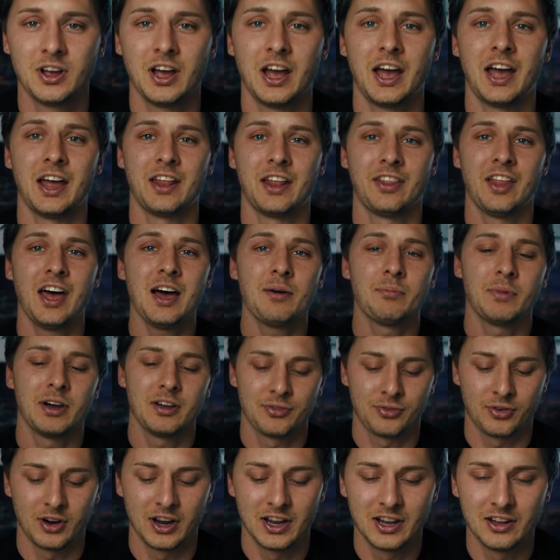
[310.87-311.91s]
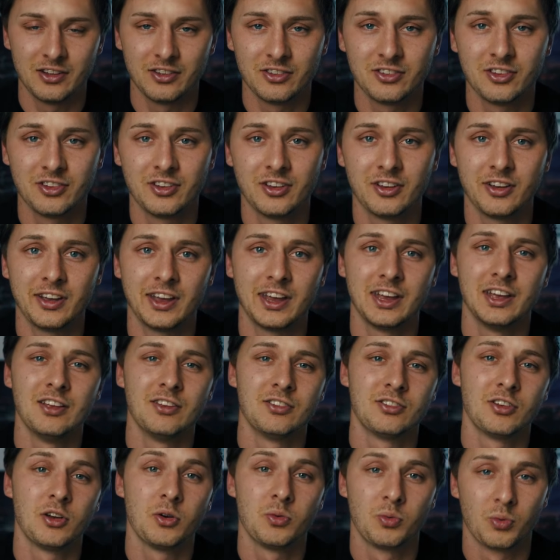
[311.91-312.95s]
And that, my friends,
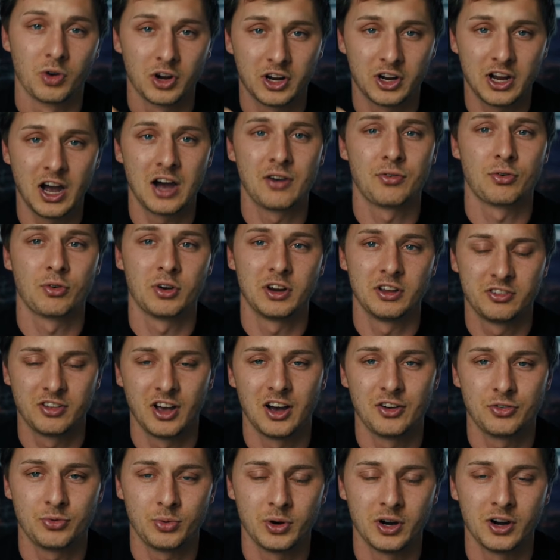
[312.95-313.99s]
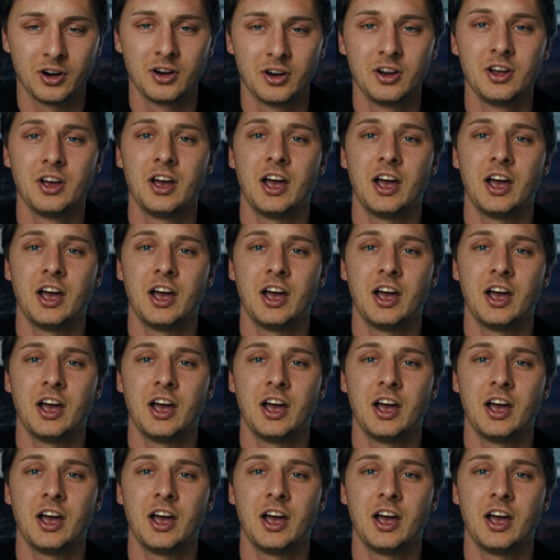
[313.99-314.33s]
is recovery software.